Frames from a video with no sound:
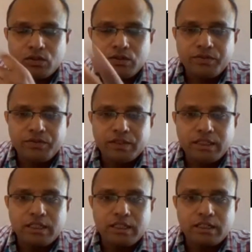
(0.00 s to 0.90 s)
So if you
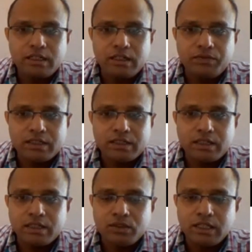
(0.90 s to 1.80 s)
see here, the deflection
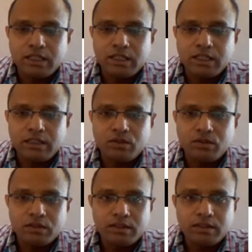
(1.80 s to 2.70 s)
at the coincident
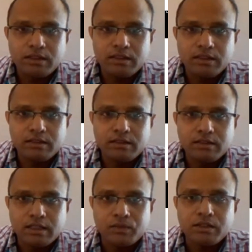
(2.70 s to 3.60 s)
nodes is
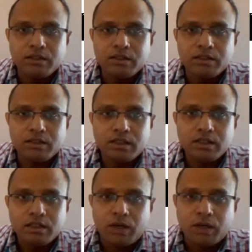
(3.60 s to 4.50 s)
same. That means
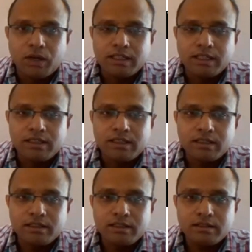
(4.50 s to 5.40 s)
what it
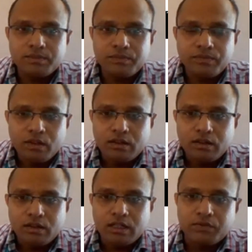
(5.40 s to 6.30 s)
says is
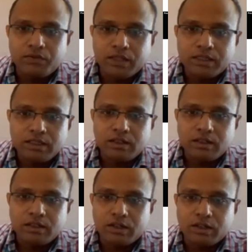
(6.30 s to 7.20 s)
the
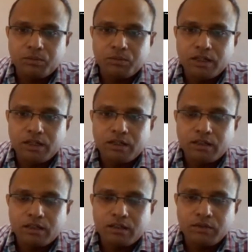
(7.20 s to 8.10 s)
deflection at one point
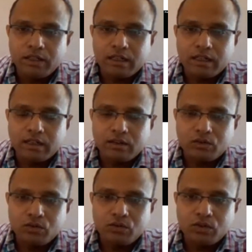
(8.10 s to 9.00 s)
when their
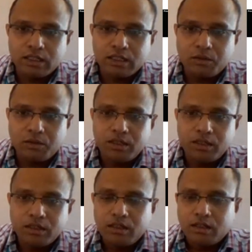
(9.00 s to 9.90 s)
two nodes are
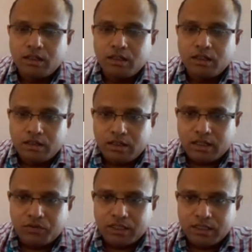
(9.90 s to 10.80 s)
coupled, the
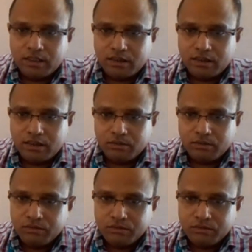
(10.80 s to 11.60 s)
deflection